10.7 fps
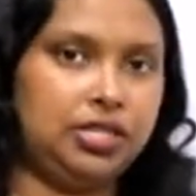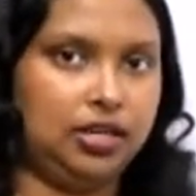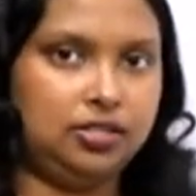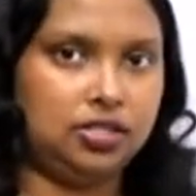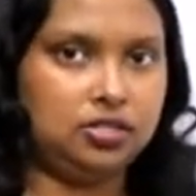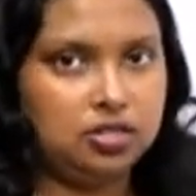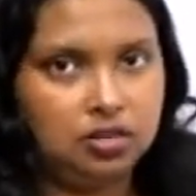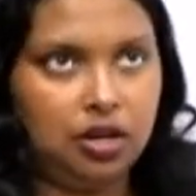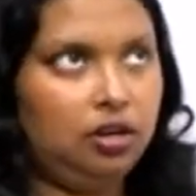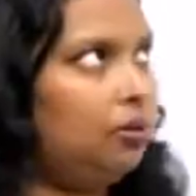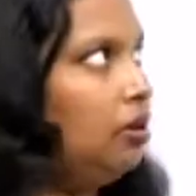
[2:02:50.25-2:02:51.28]
exist,
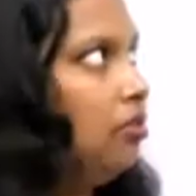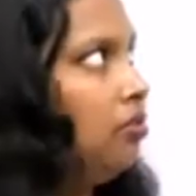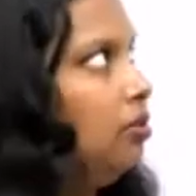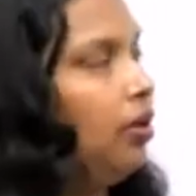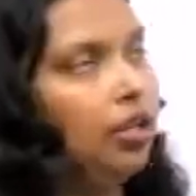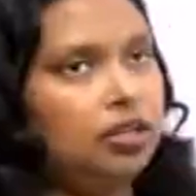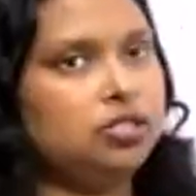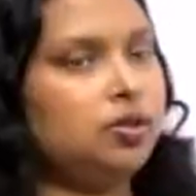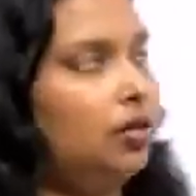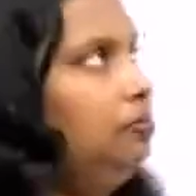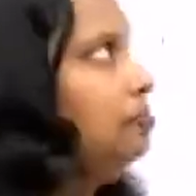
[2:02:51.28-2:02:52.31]
right? Well, look at
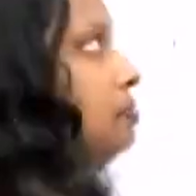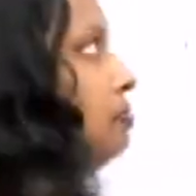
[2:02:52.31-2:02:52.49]
this one.